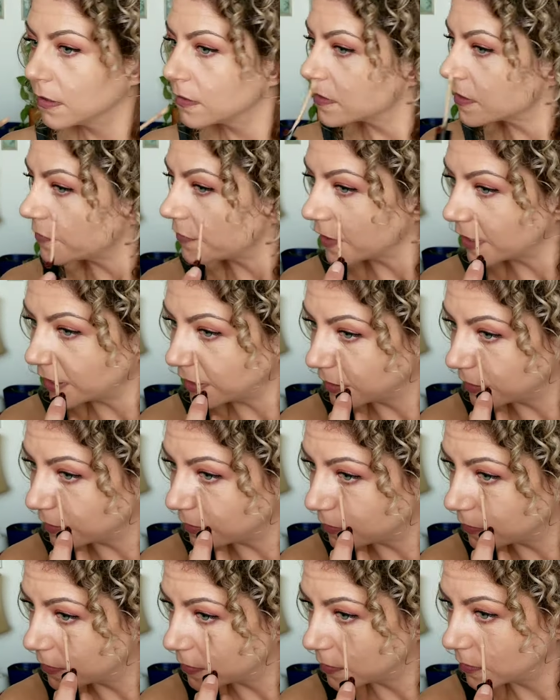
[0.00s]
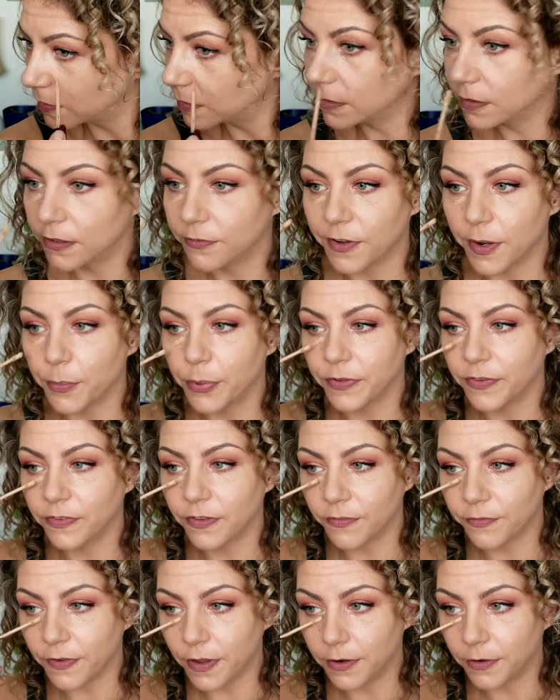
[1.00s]
Because I find if I put
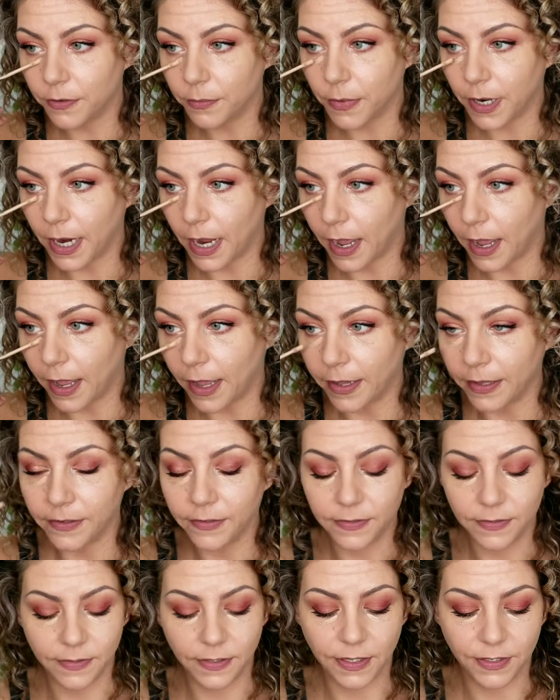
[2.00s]
stuff under my eyes,